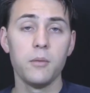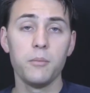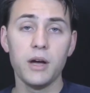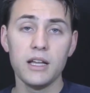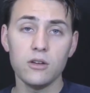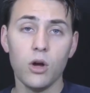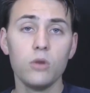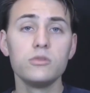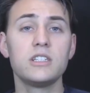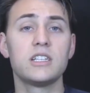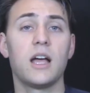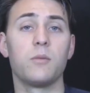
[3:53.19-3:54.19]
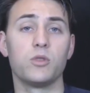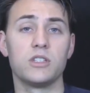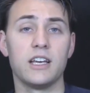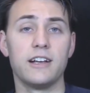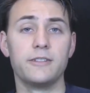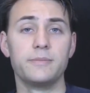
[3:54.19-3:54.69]
But only time will
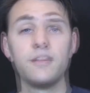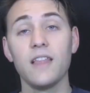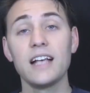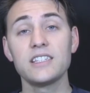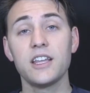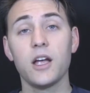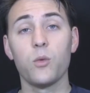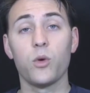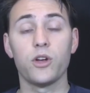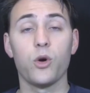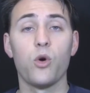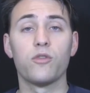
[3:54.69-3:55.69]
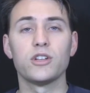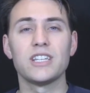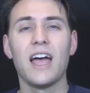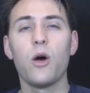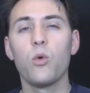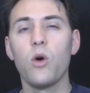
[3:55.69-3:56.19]
tell. Last thing I want to go over is
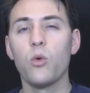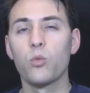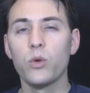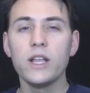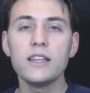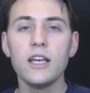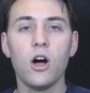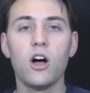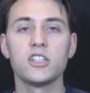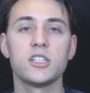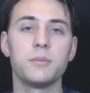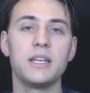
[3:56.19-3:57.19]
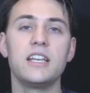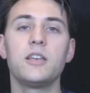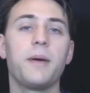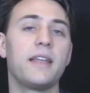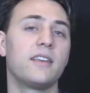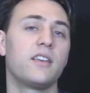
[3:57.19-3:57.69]
how really awesome
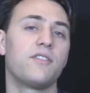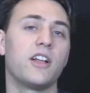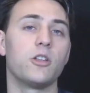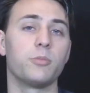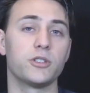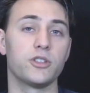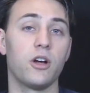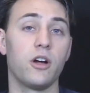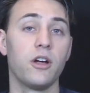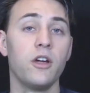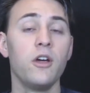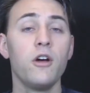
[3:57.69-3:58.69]
independent developers are.